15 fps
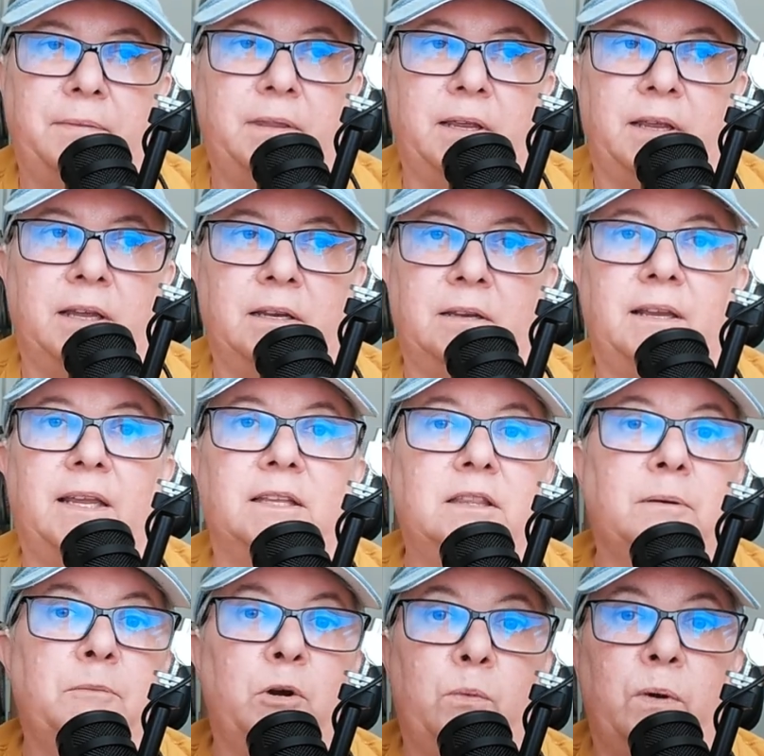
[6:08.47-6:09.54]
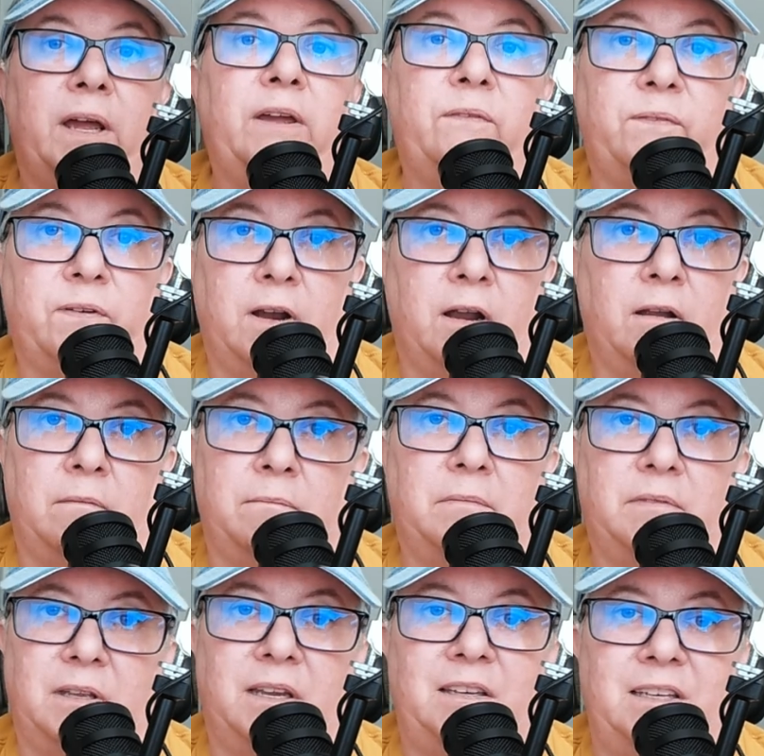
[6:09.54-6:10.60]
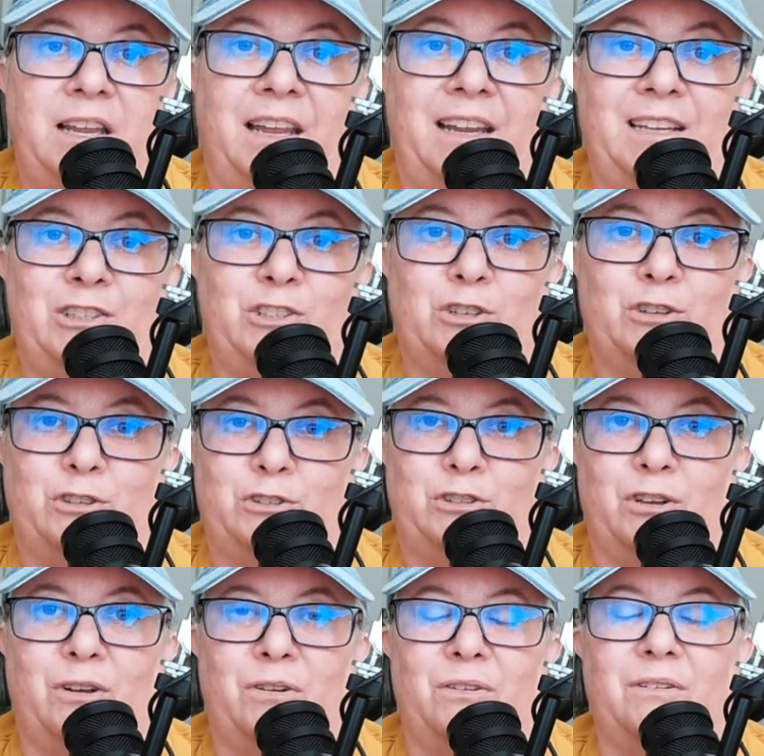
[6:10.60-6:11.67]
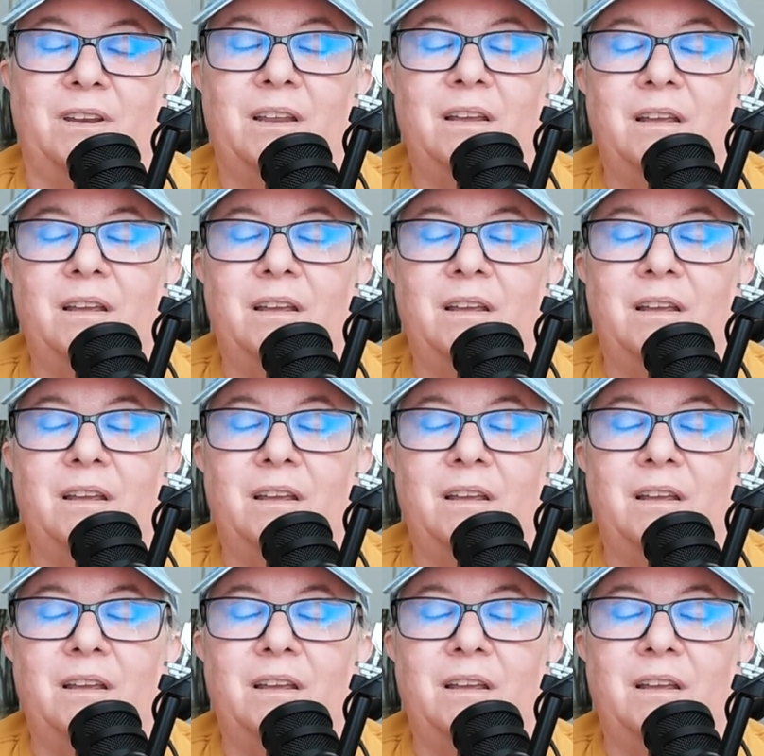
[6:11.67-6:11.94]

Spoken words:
and get them away from the danger zone